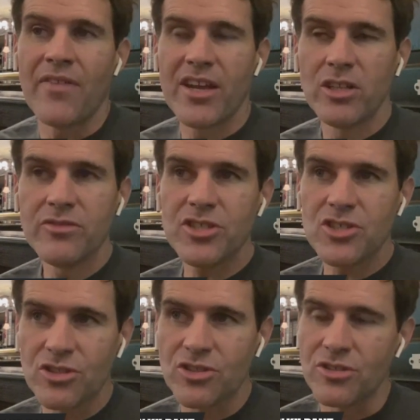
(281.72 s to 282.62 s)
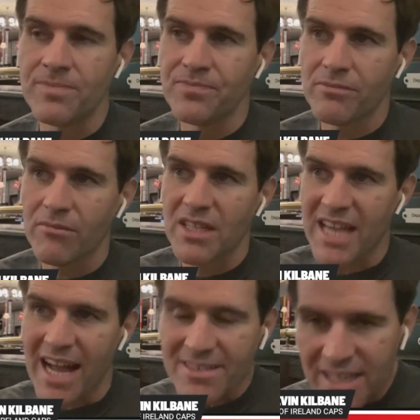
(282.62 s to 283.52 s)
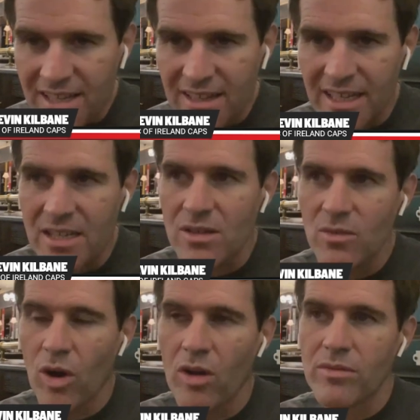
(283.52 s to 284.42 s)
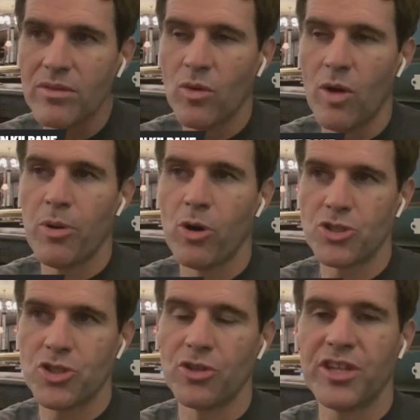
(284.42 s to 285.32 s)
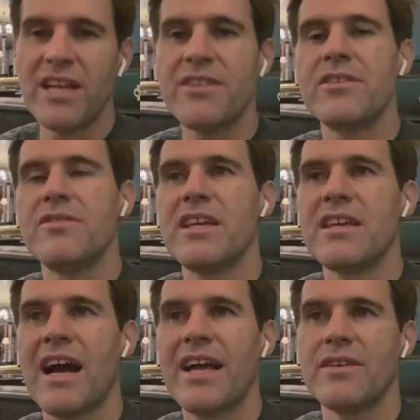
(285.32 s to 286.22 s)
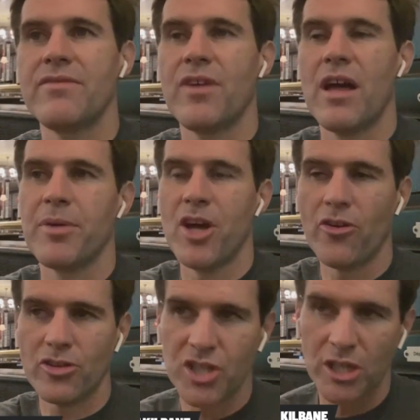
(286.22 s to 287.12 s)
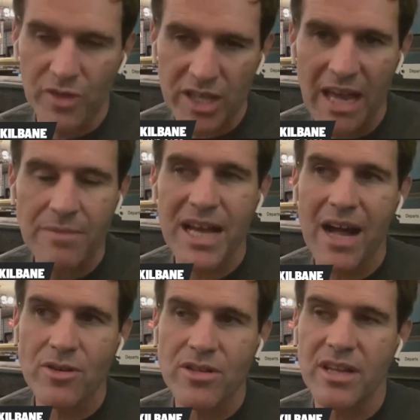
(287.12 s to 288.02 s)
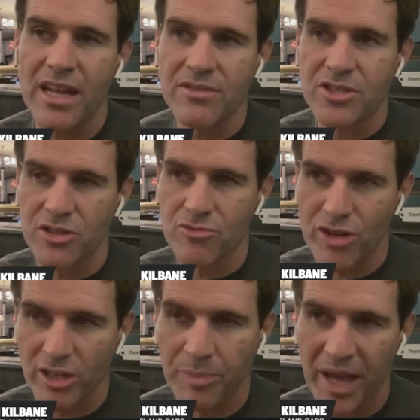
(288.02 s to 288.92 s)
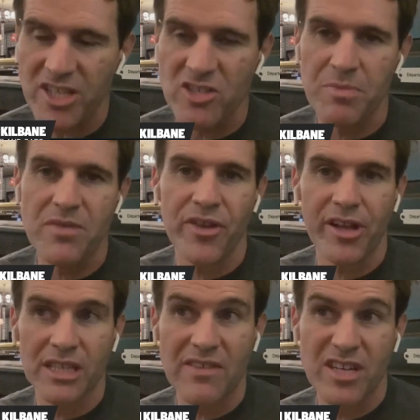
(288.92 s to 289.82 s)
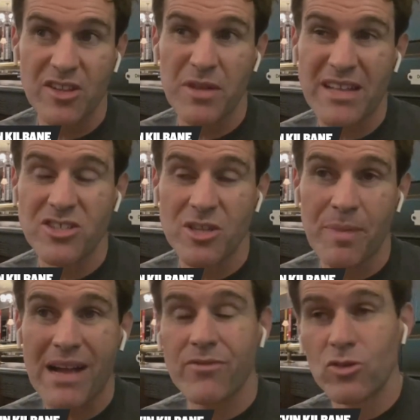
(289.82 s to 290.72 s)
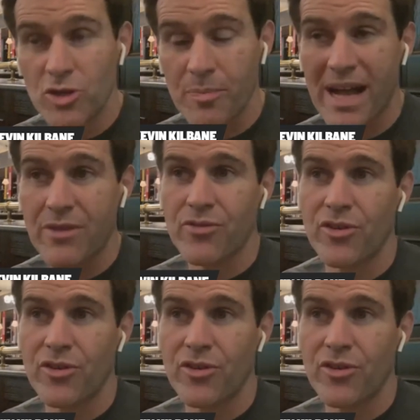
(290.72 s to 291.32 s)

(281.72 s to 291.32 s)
and then all of a sudden, tactically, what, what Portugal did, the kind of uh, Bernardo Silva came down in, into the real base of midfield, even in the, into the back four, the back